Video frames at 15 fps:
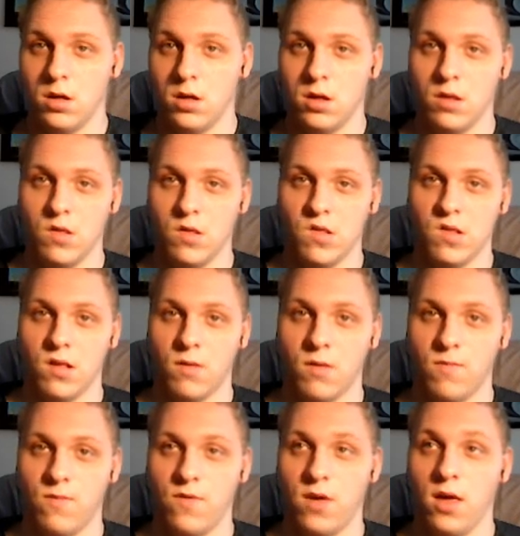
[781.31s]

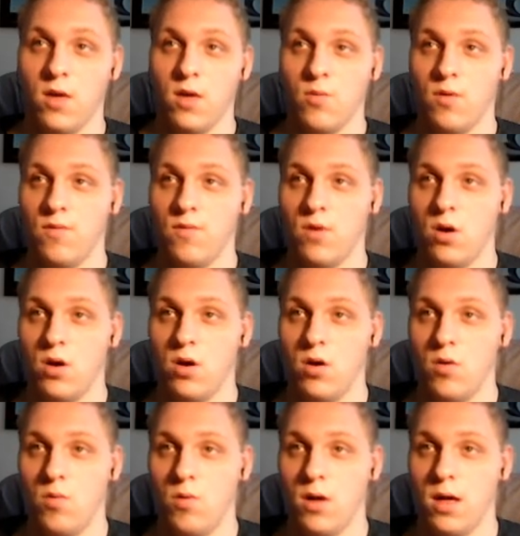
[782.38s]
something with
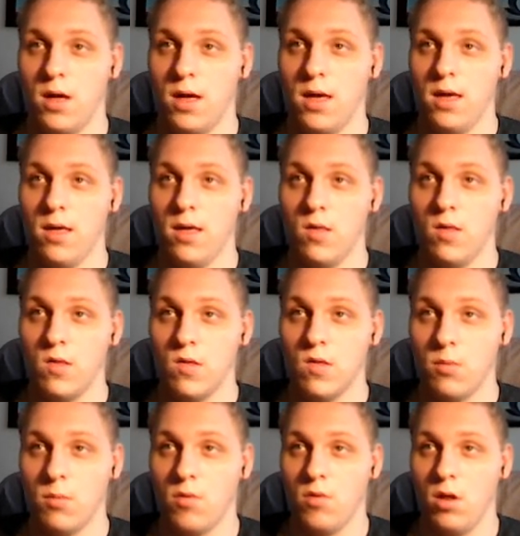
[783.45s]
arrays.
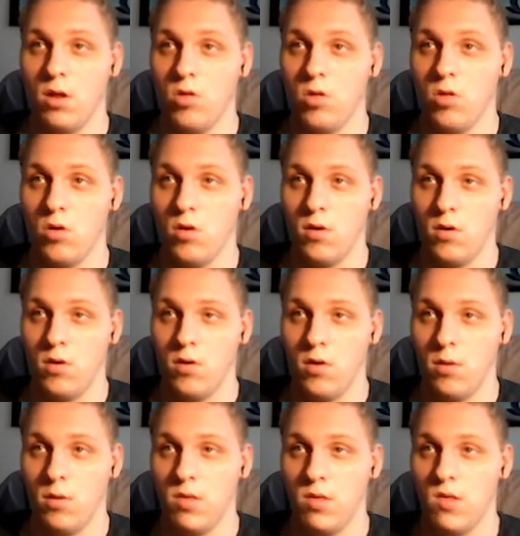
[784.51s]
I'm not really sure. Hold on,
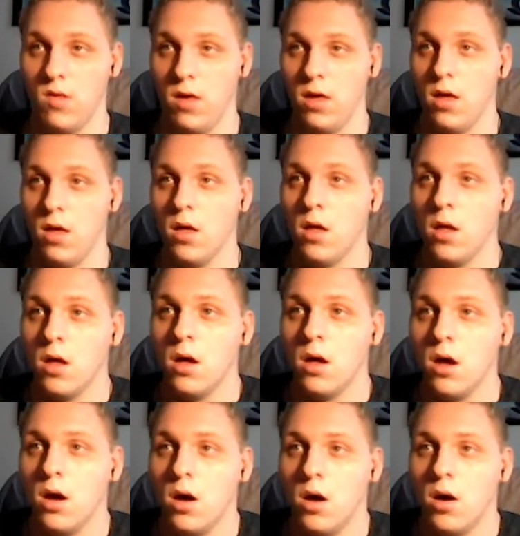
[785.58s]
let me see.
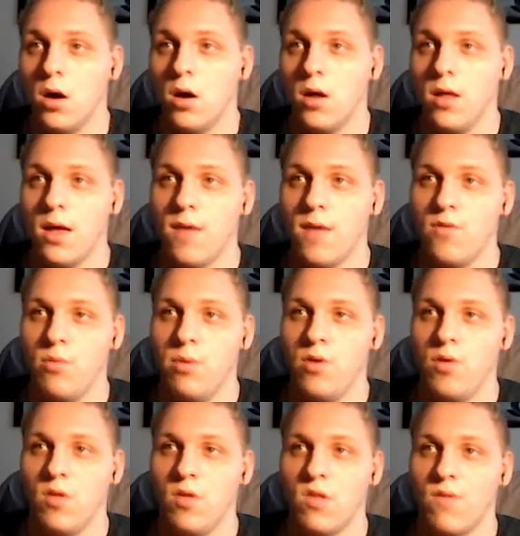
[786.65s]
Yeah, we'll be
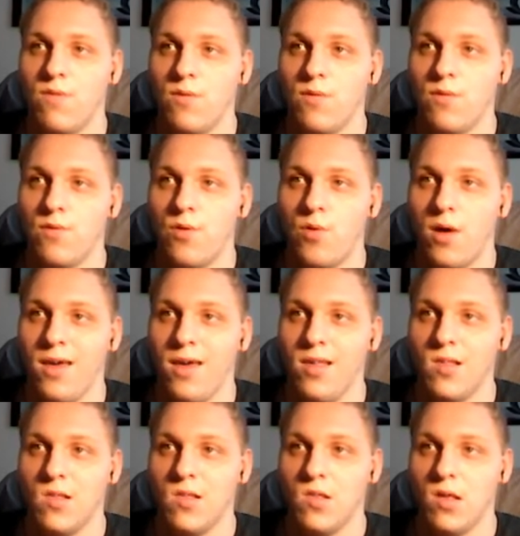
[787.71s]
doing something with
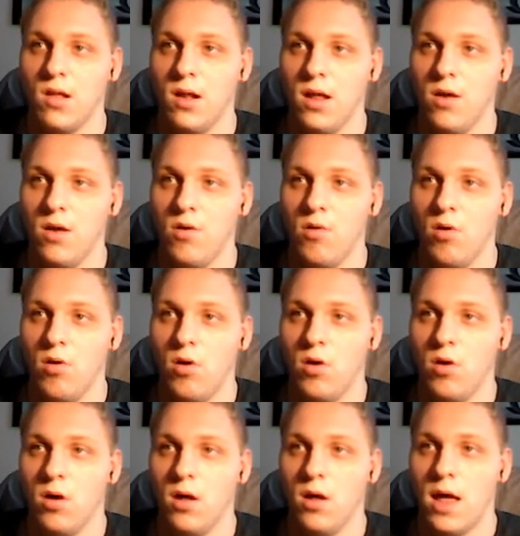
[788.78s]
arrays later
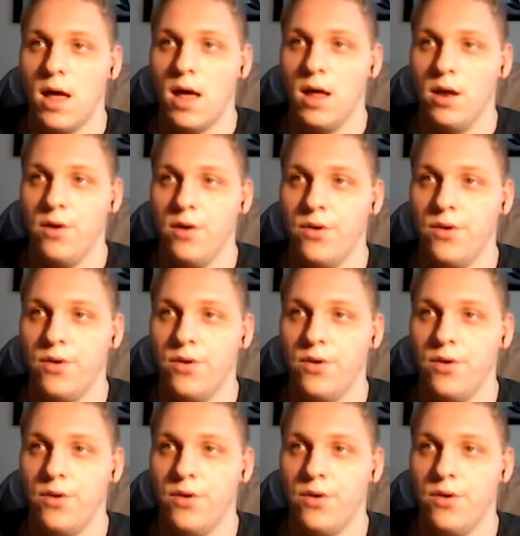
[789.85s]
on, and